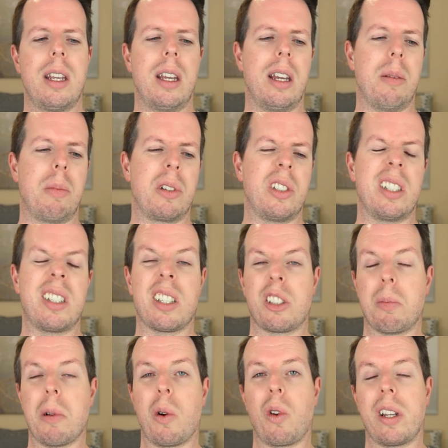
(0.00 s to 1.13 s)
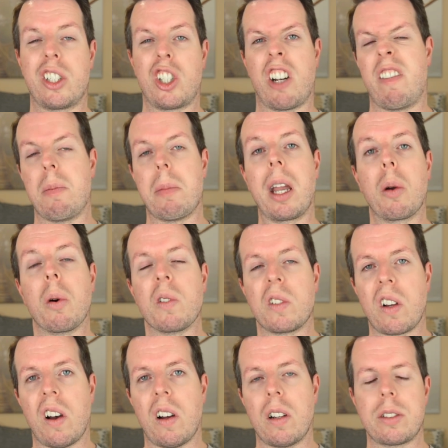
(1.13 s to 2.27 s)
because it does smell like cherry bakewell
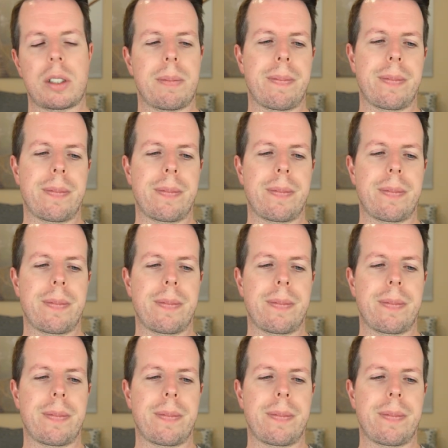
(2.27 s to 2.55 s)
tart.